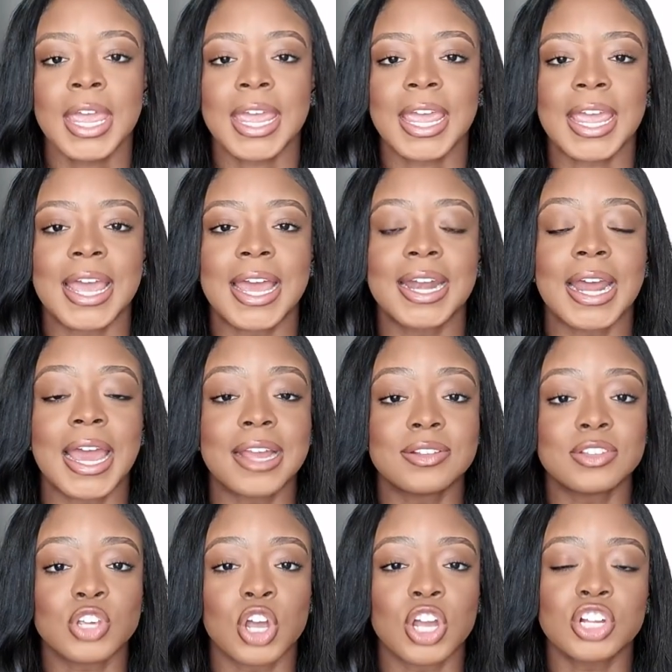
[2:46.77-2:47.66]
And
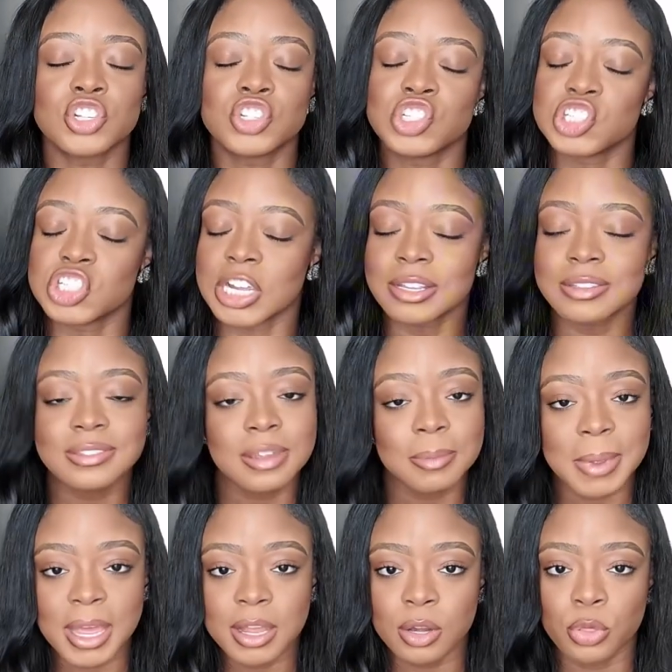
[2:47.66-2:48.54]
I took just
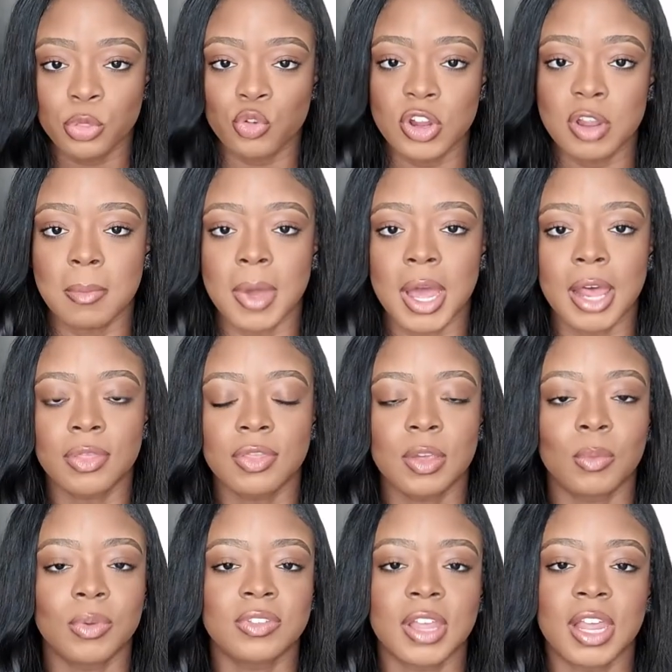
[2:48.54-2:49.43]
about a
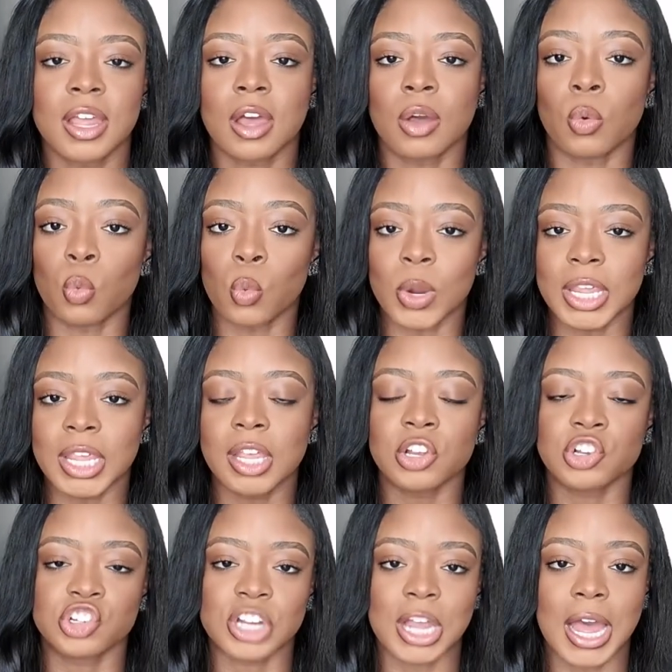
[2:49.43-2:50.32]
3-month, it was like a
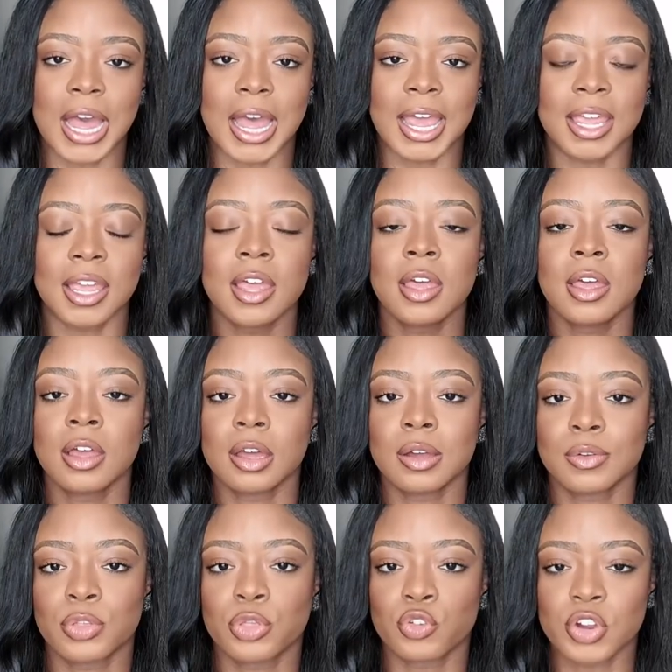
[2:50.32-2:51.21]
week shy
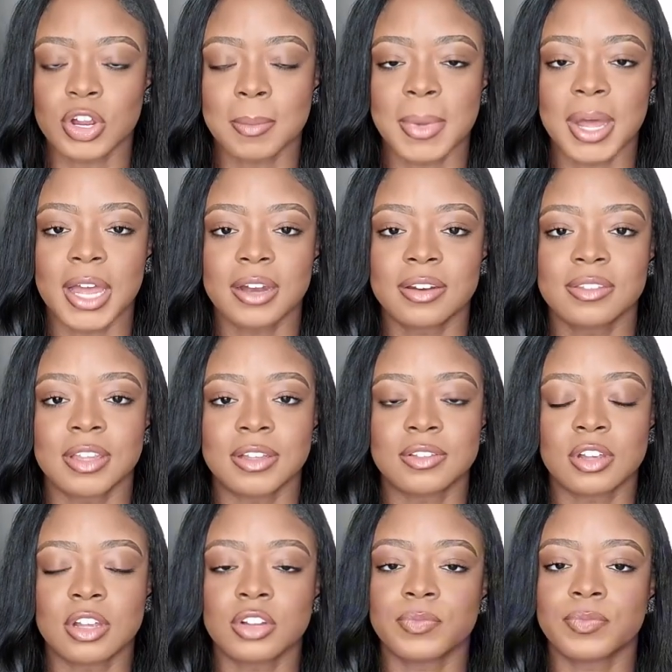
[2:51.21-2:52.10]
of 3 months. I
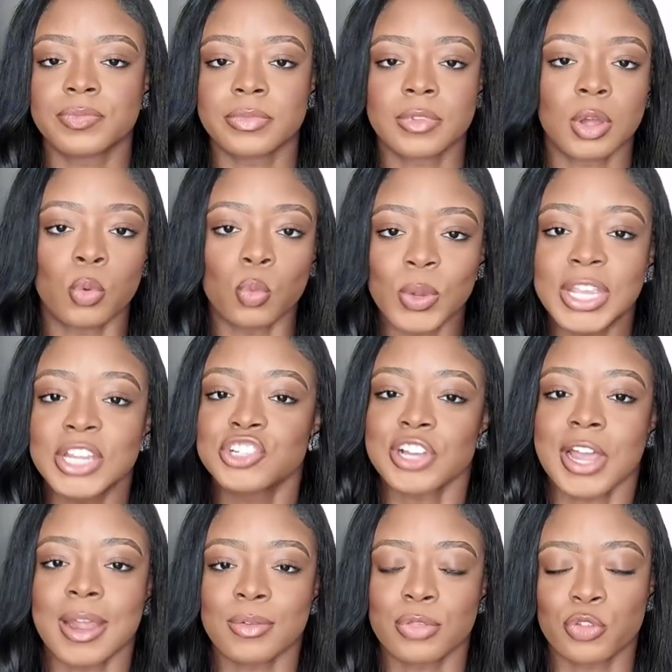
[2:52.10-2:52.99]
took a week
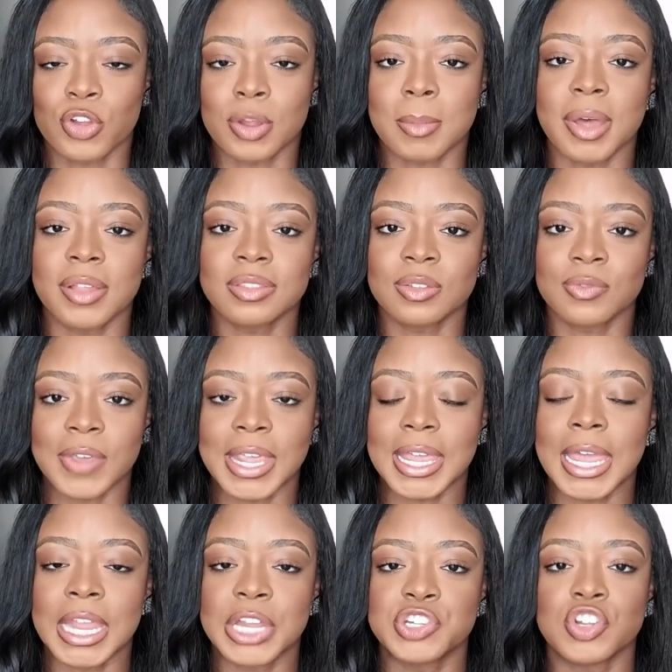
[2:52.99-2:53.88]
shy of 3 months
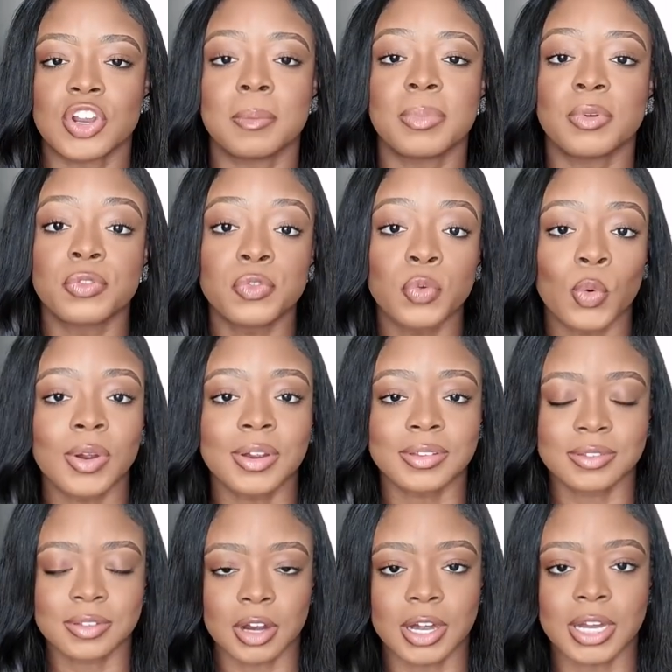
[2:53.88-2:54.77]
vacation before
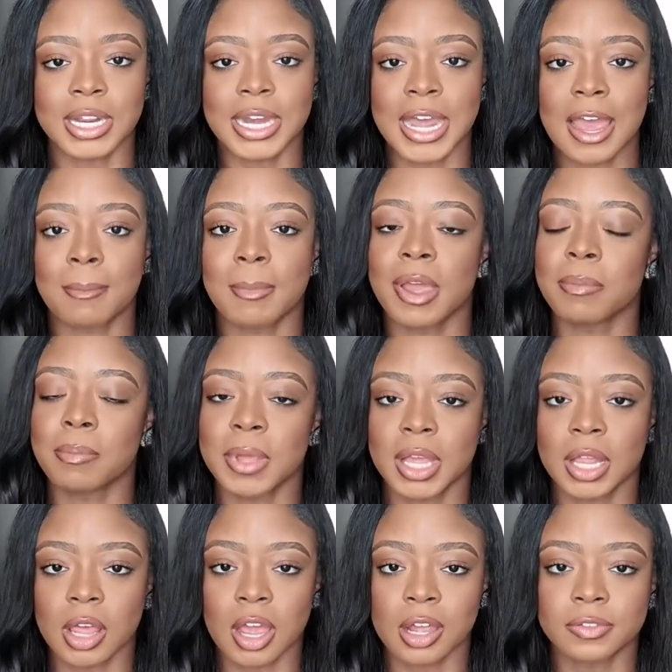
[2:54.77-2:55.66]
starting at my
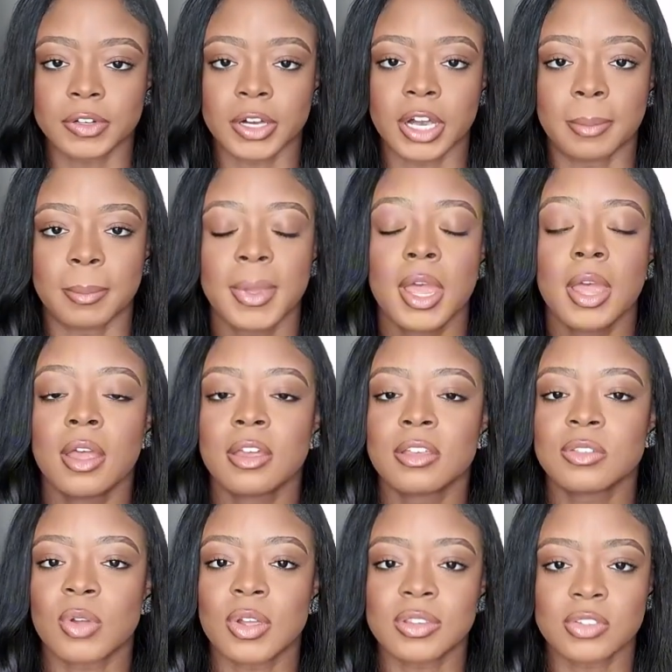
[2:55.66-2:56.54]
big law firm.
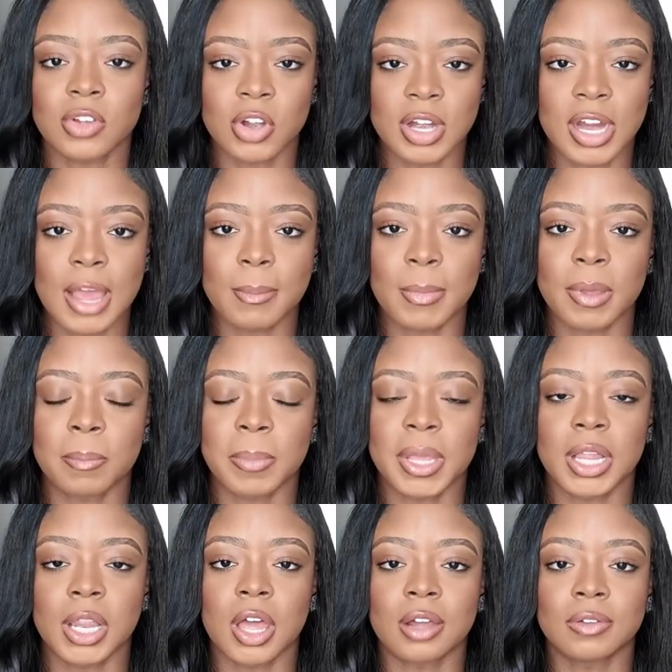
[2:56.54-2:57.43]
So I started at my
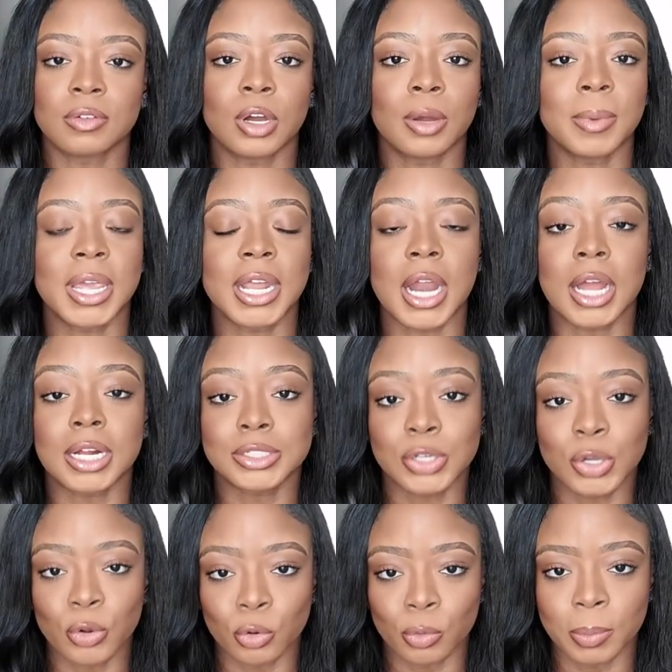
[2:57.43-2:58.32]
big law firm in
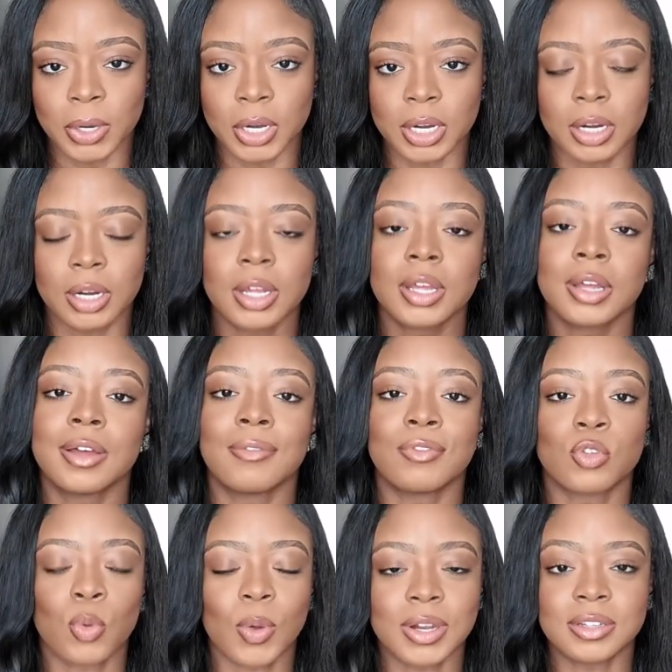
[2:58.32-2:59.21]
October
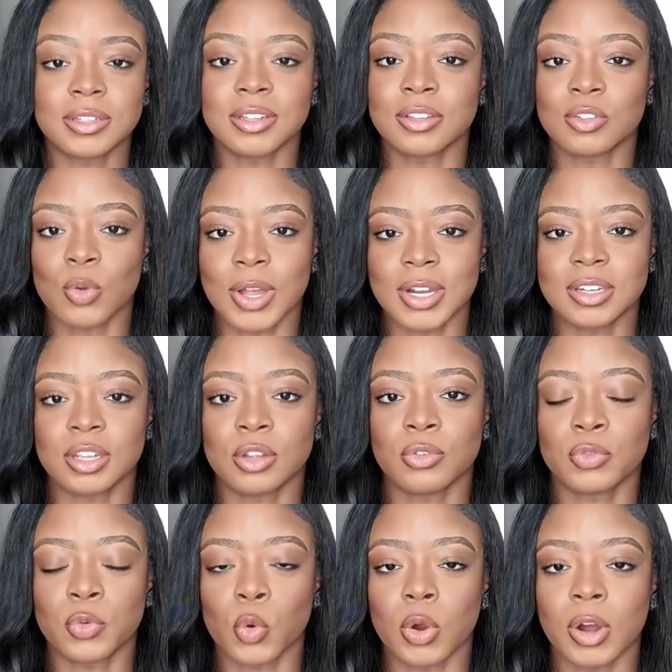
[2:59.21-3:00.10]
of
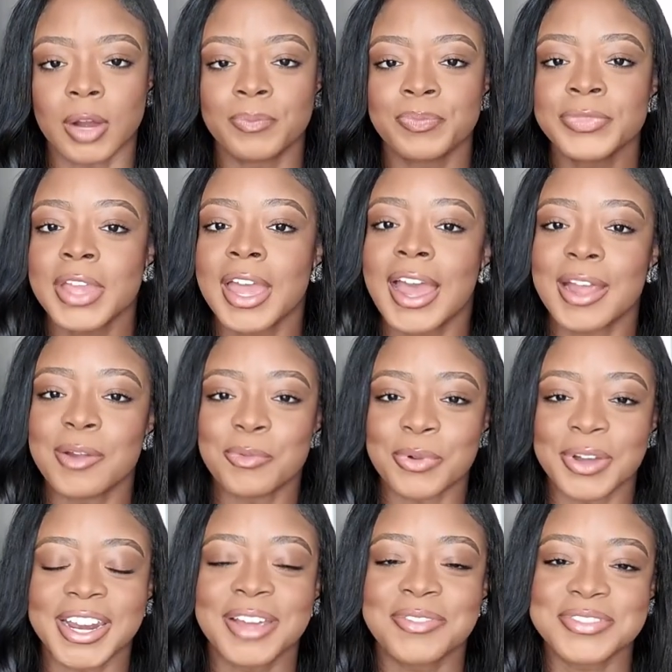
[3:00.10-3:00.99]
2024. I
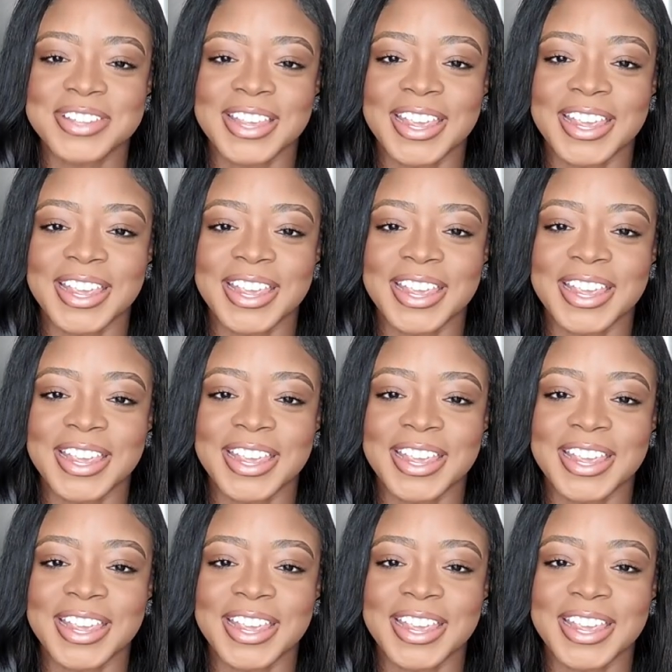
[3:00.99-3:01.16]
would have